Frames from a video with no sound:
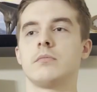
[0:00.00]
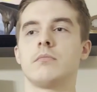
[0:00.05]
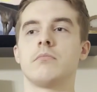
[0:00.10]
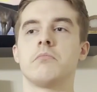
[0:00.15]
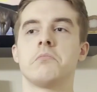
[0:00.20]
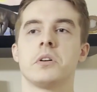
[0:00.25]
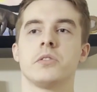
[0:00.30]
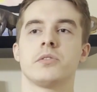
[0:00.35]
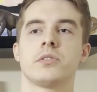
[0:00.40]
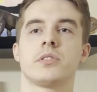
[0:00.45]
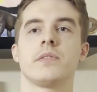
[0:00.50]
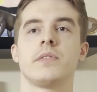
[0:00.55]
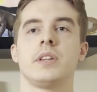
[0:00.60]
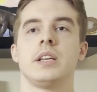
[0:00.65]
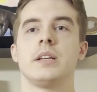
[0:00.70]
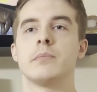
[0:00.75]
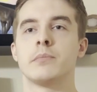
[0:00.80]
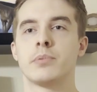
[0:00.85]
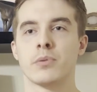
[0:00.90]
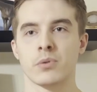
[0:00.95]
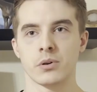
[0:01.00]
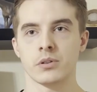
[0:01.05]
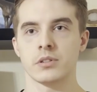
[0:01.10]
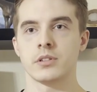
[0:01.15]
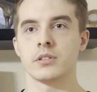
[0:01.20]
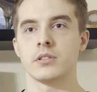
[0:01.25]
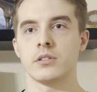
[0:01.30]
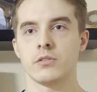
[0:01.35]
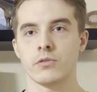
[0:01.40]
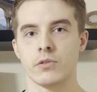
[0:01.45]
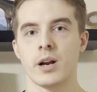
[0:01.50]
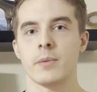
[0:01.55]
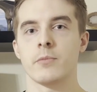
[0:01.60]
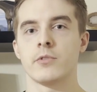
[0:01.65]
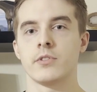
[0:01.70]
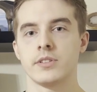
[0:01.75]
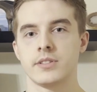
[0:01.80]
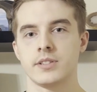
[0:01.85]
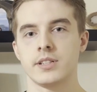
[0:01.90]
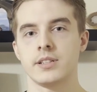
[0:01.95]
most of the important grammar
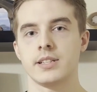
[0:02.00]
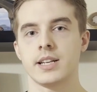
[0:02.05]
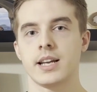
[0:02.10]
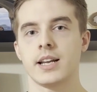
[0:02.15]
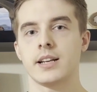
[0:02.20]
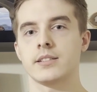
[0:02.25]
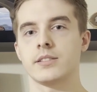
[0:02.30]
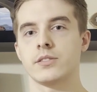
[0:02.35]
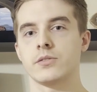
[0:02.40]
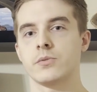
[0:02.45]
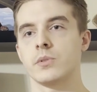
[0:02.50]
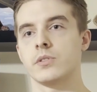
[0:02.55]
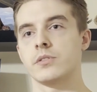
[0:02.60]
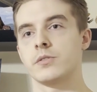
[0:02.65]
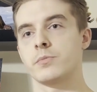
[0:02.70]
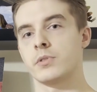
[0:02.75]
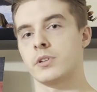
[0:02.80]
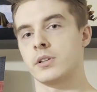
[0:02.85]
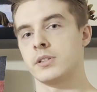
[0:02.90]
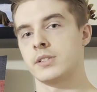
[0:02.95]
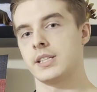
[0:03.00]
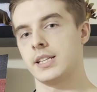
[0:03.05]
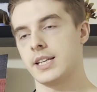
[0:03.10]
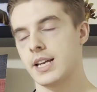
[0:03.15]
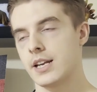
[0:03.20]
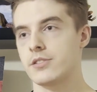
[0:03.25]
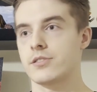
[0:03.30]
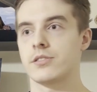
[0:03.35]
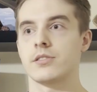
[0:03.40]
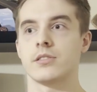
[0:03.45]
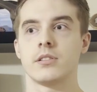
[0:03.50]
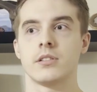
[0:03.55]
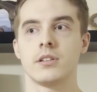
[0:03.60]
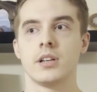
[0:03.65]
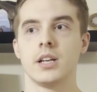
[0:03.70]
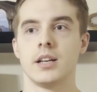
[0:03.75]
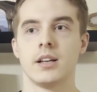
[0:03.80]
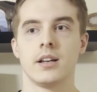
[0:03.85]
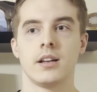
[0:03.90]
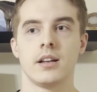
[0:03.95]
and syntax, as well as pronunciation
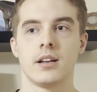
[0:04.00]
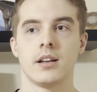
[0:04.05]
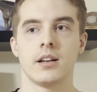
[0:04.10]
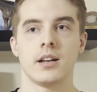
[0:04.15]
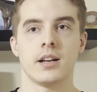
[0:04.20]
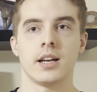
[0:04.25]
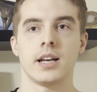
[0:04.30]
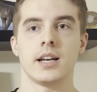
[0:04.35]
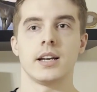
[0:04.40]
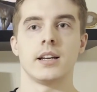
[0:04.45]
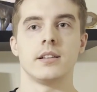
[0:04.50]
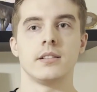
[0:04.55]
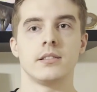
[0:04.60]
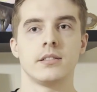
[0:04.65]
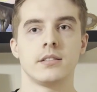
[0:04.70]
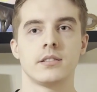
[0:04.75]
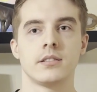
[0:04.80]
and